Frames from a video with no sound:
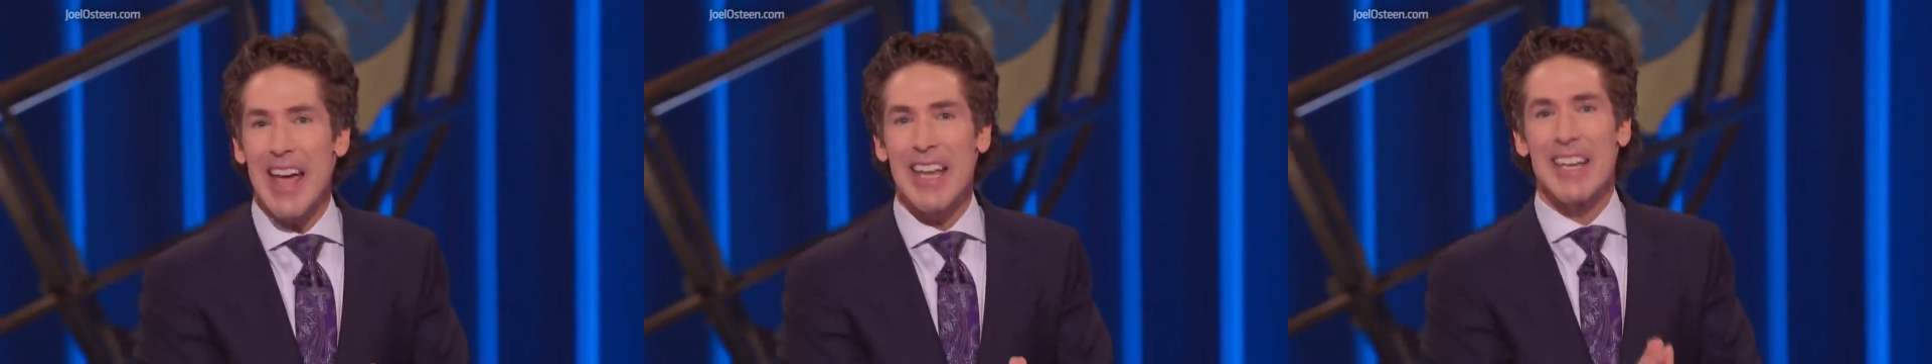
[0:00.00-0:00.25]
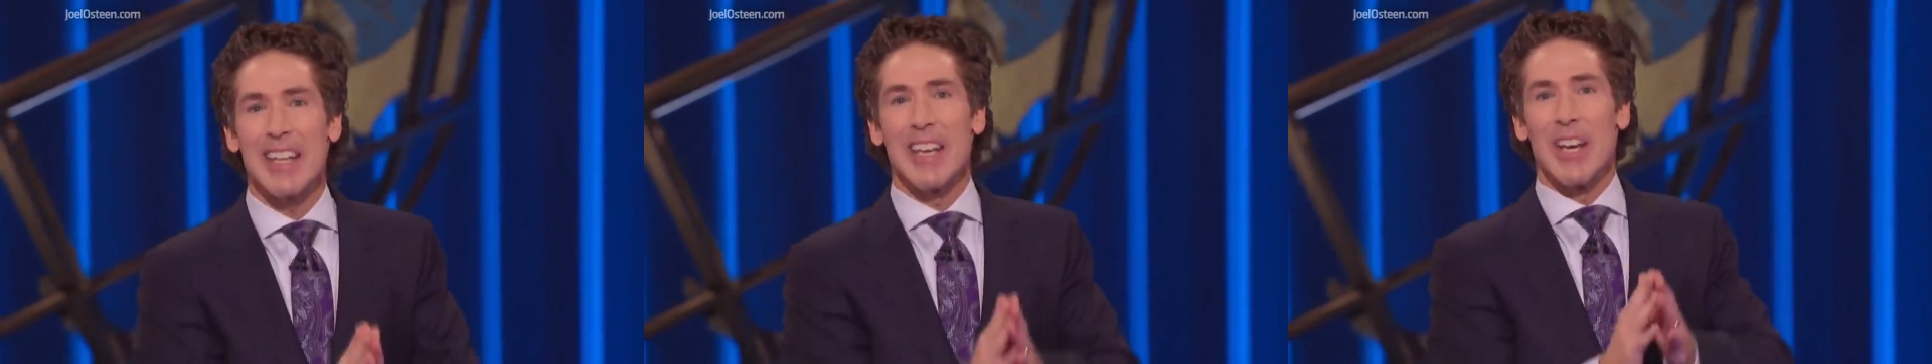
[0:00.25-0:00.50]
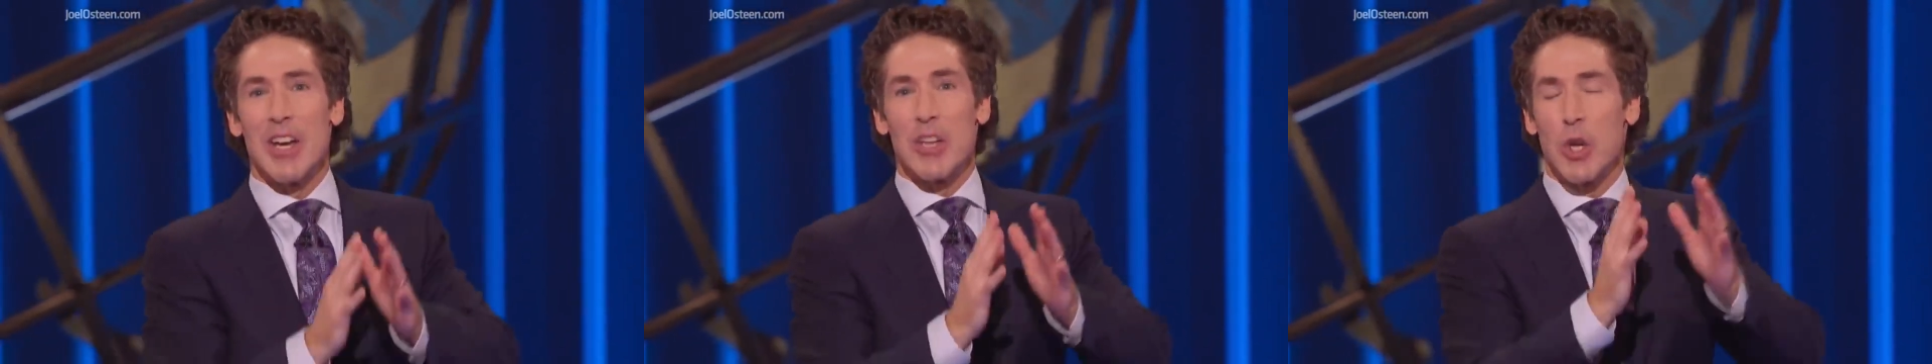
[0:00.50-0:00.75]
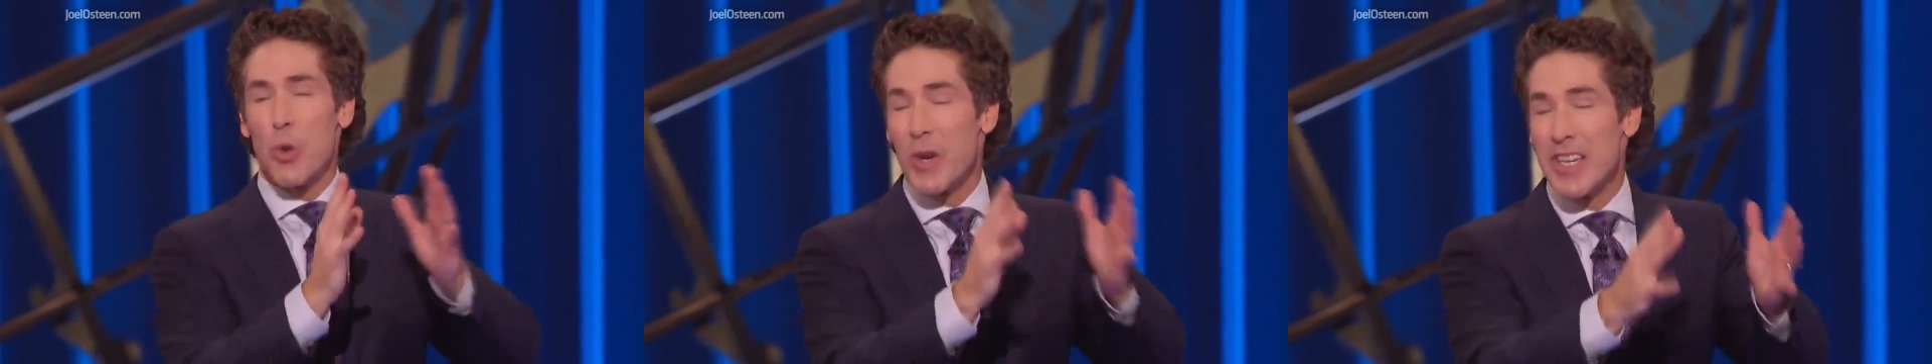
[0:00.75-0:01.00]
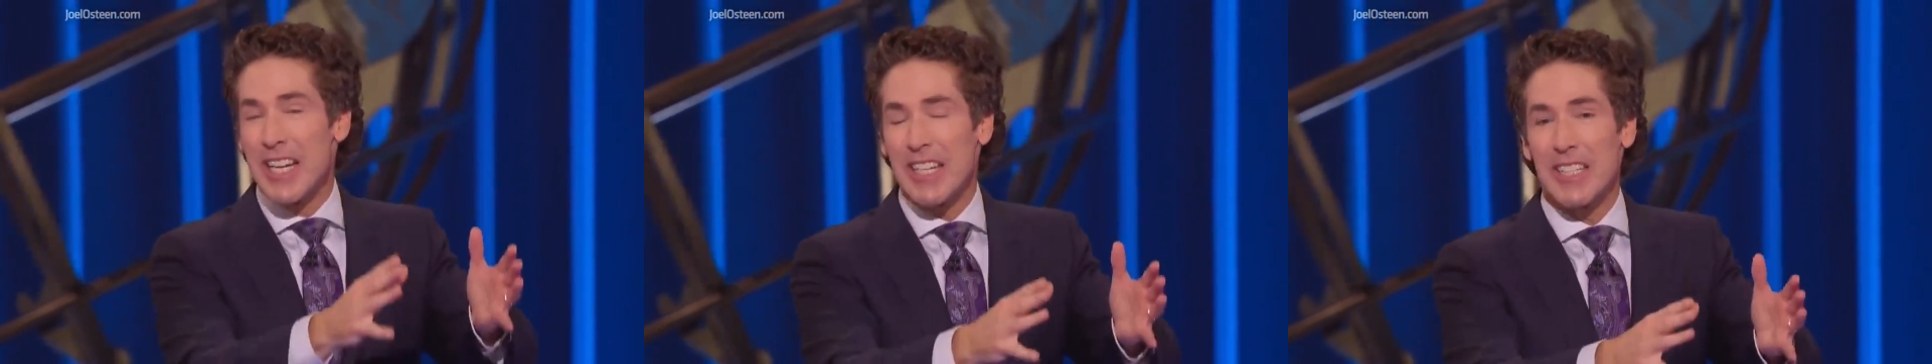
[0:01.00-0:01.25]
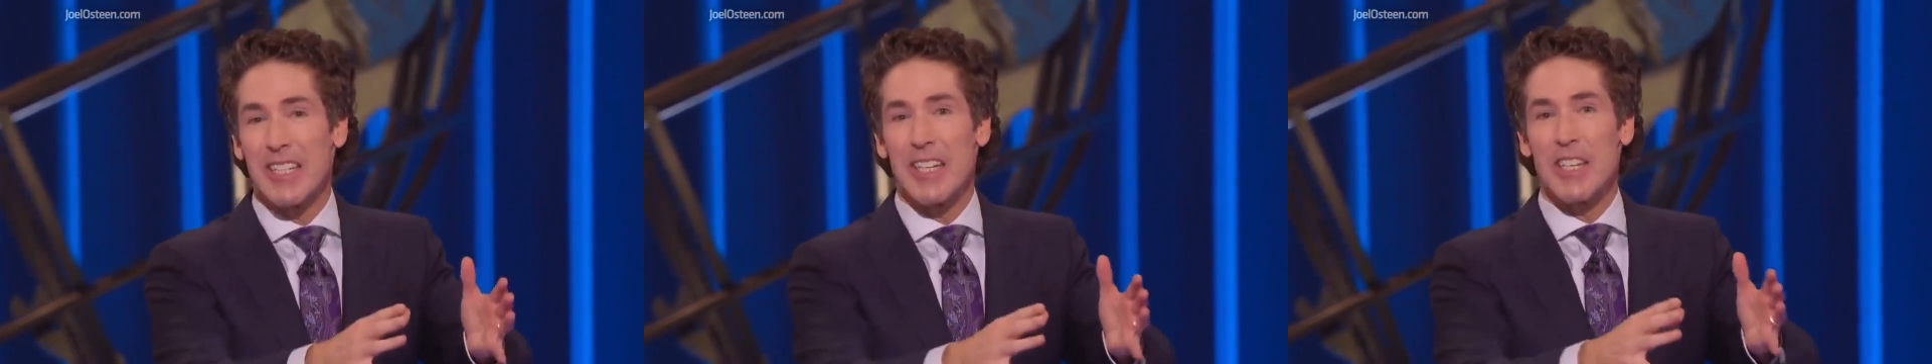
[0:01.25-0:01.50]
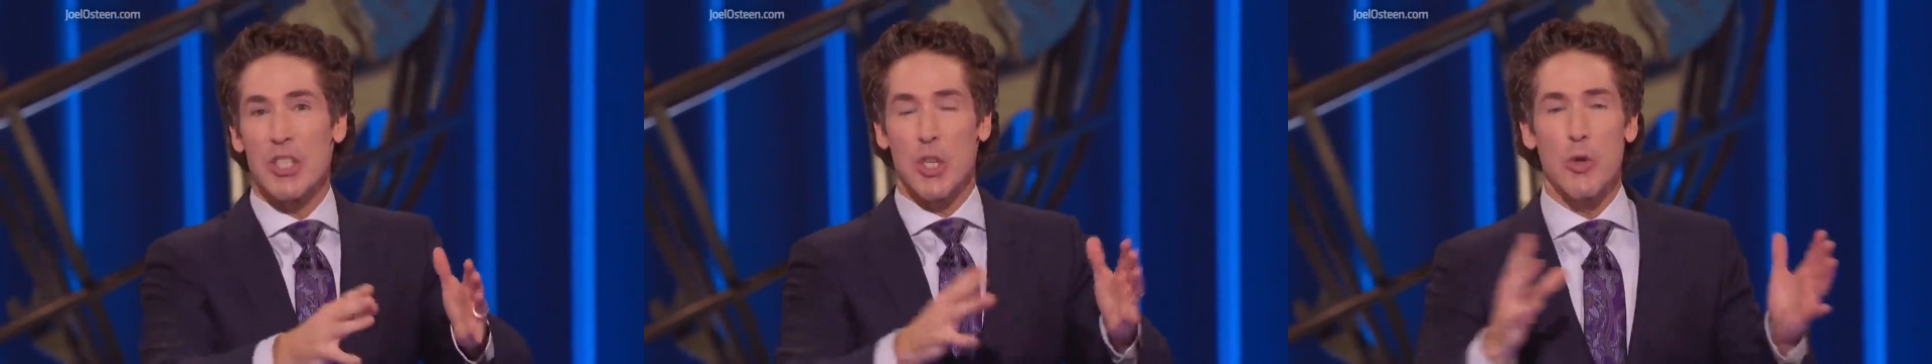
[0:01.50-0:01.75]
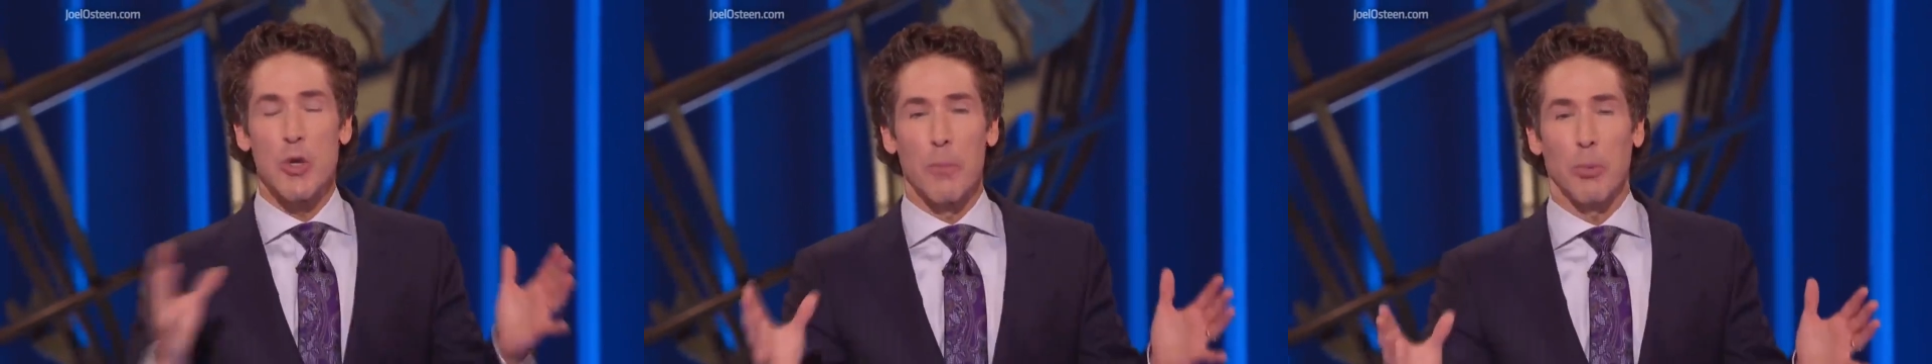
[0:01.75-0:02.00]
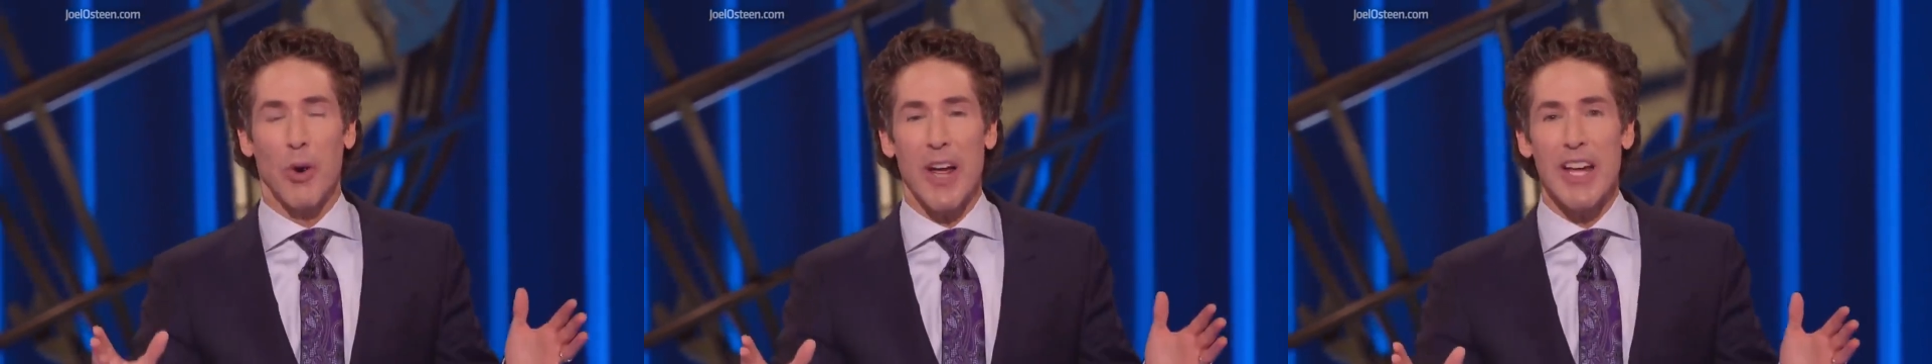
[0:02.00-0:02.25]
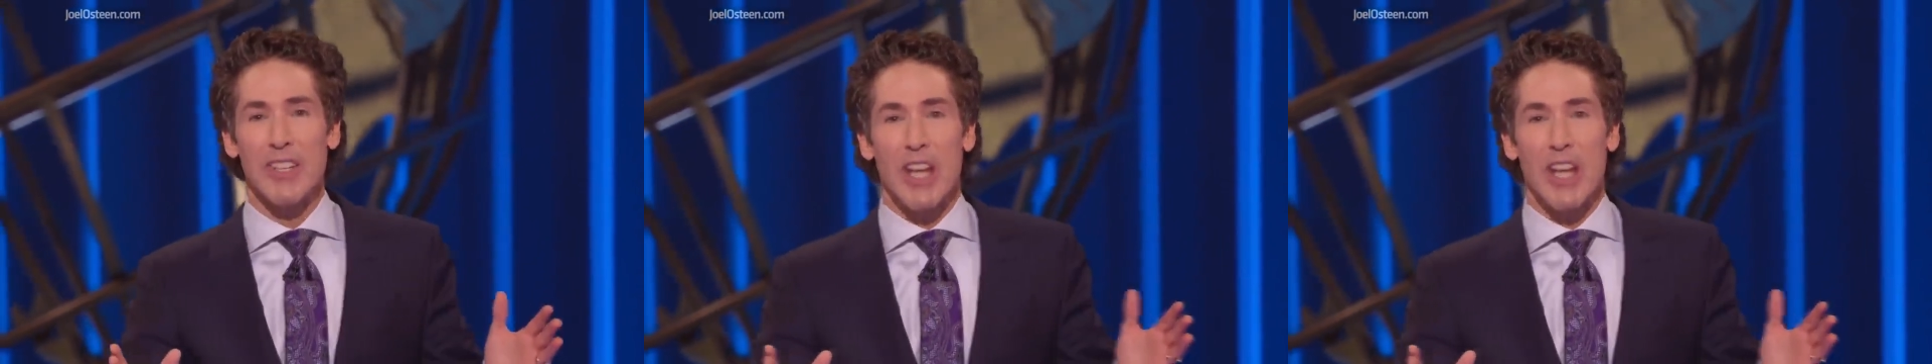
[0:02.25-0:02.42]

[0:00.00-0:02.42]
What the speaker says: non-hip-hop version of Kanye.